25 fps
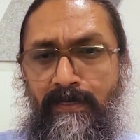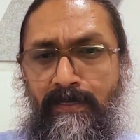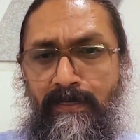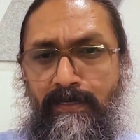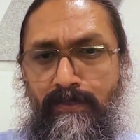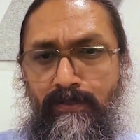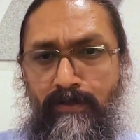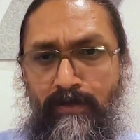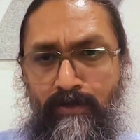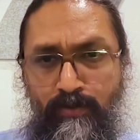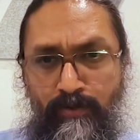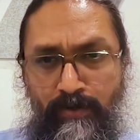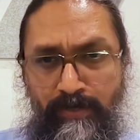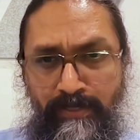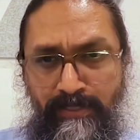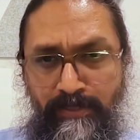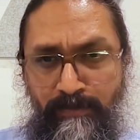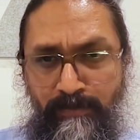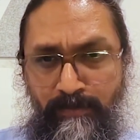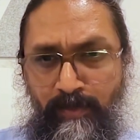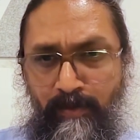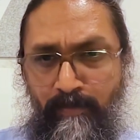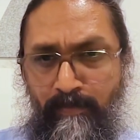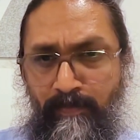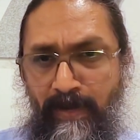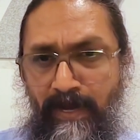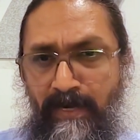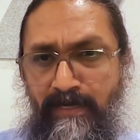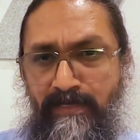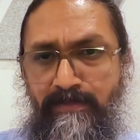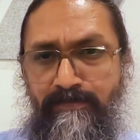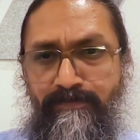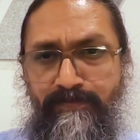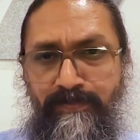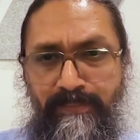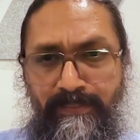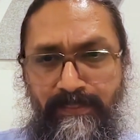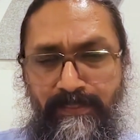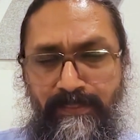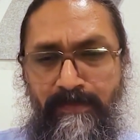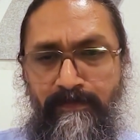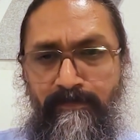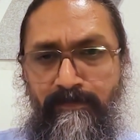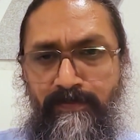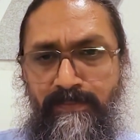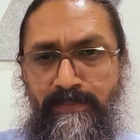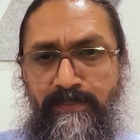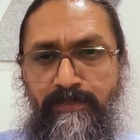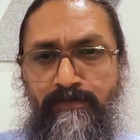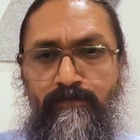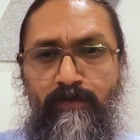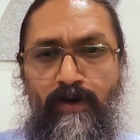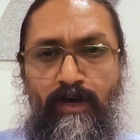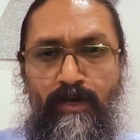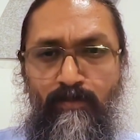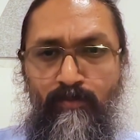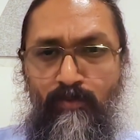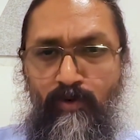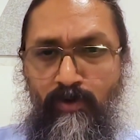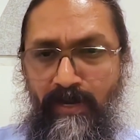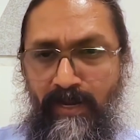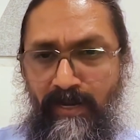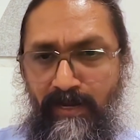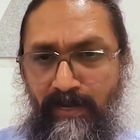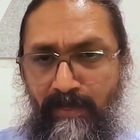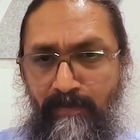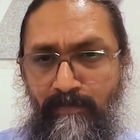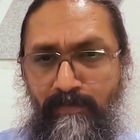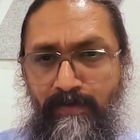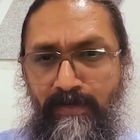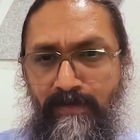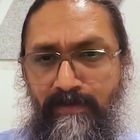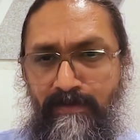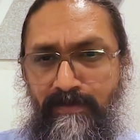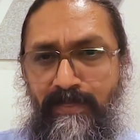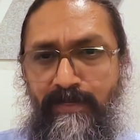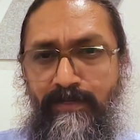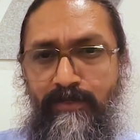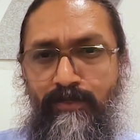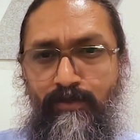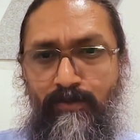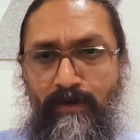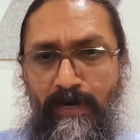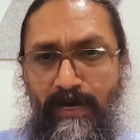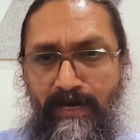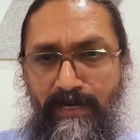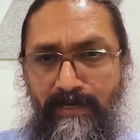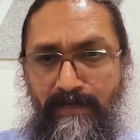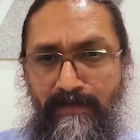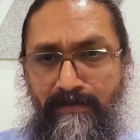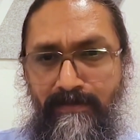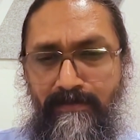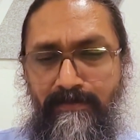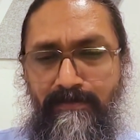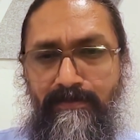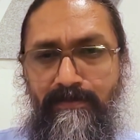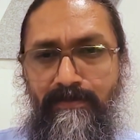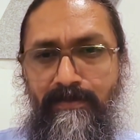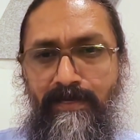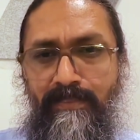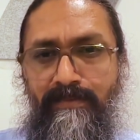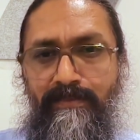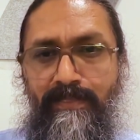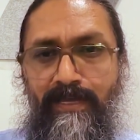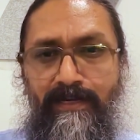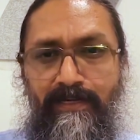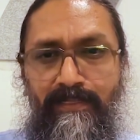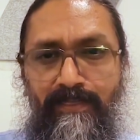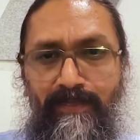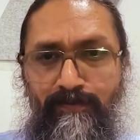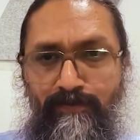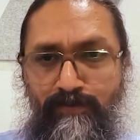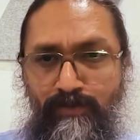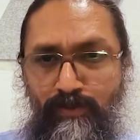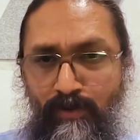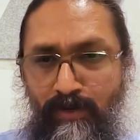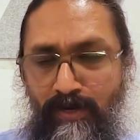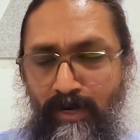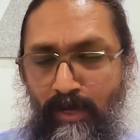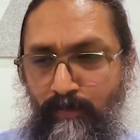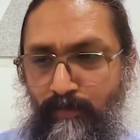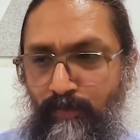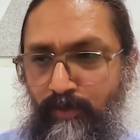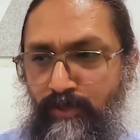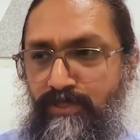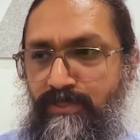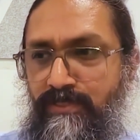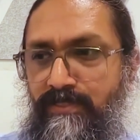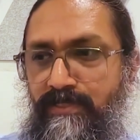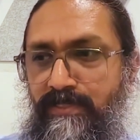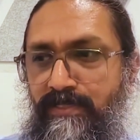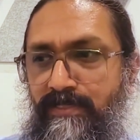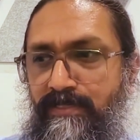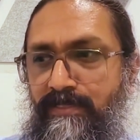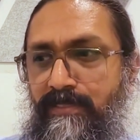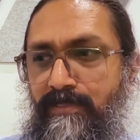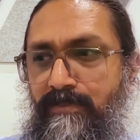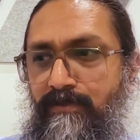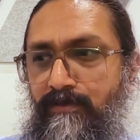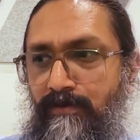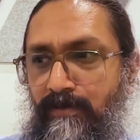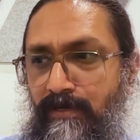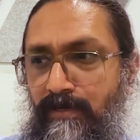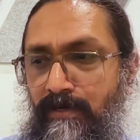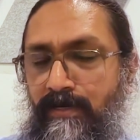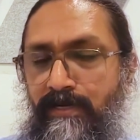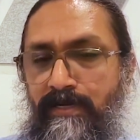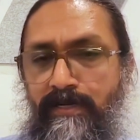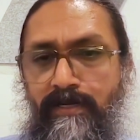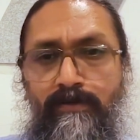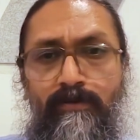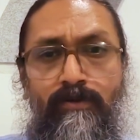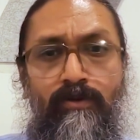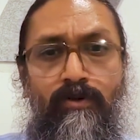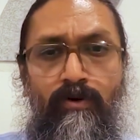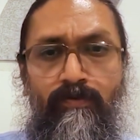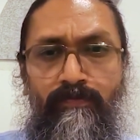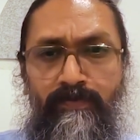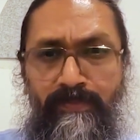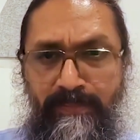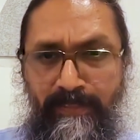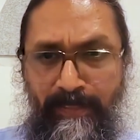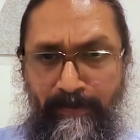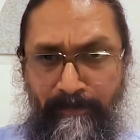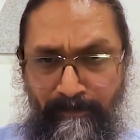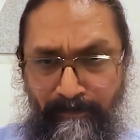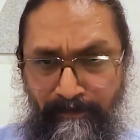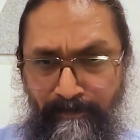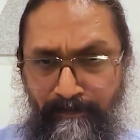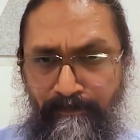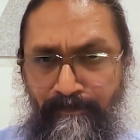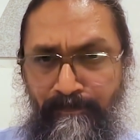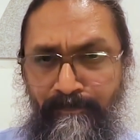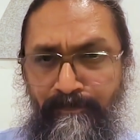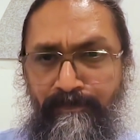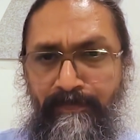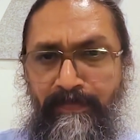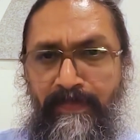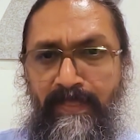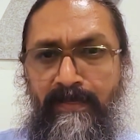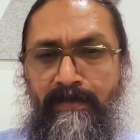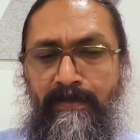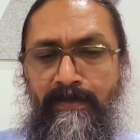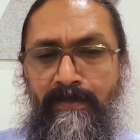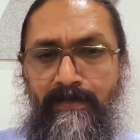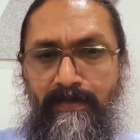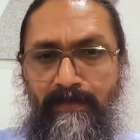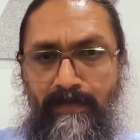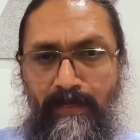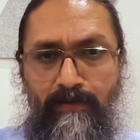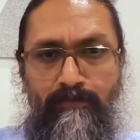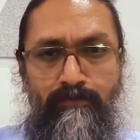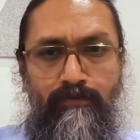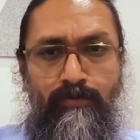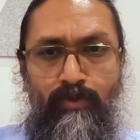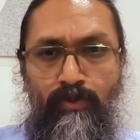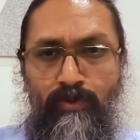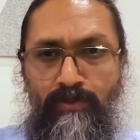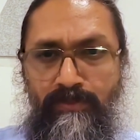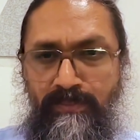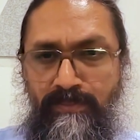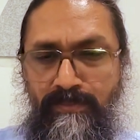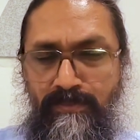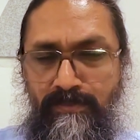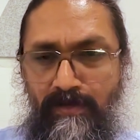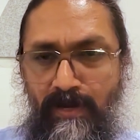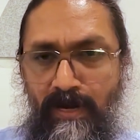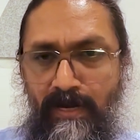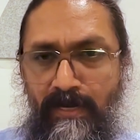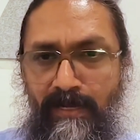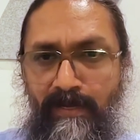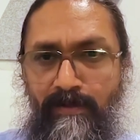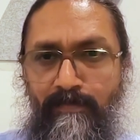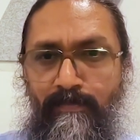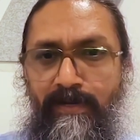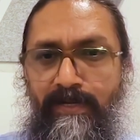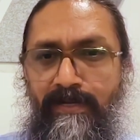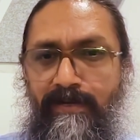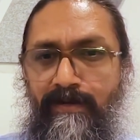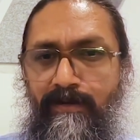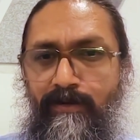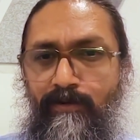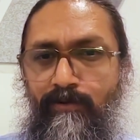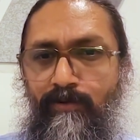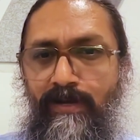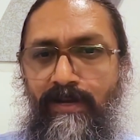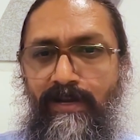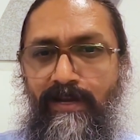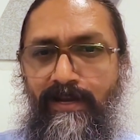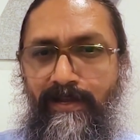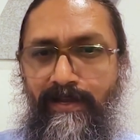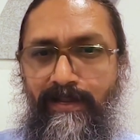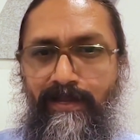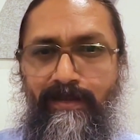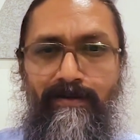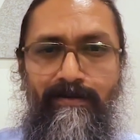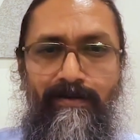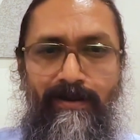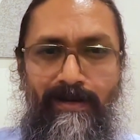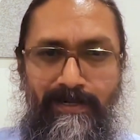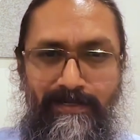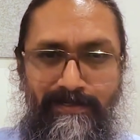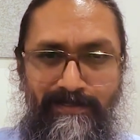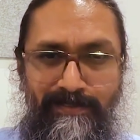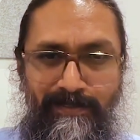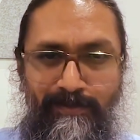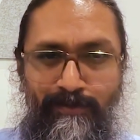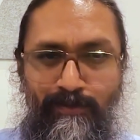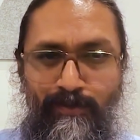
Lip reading: You're going to be a part of a team which is far more enabled than you are, and that gives you an opportunity to learn and grow with them. Now, growth is not limited to only technology.